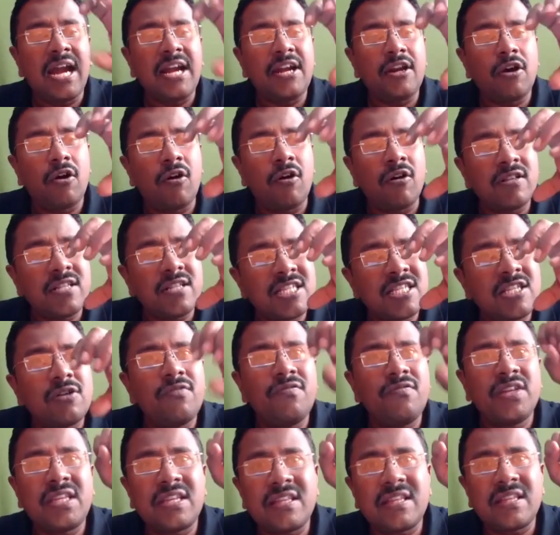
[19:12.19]
and
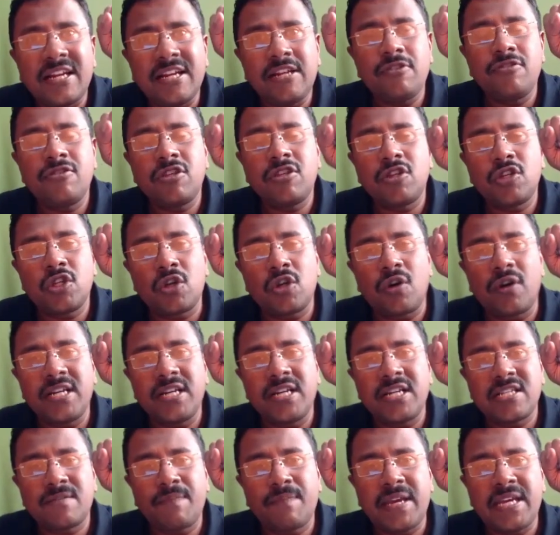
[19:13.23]
also with the reduced
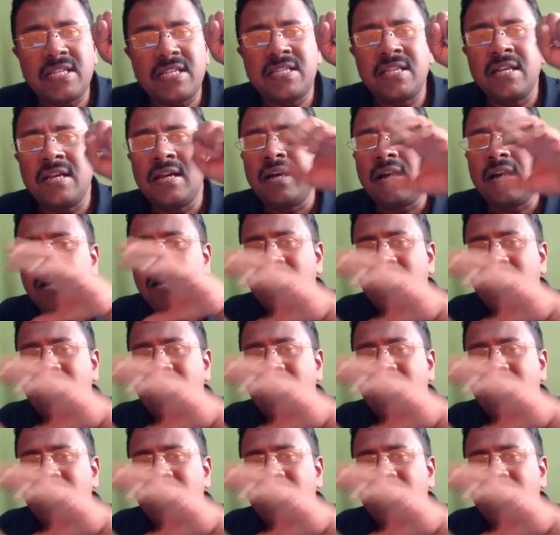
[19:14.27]
joint space,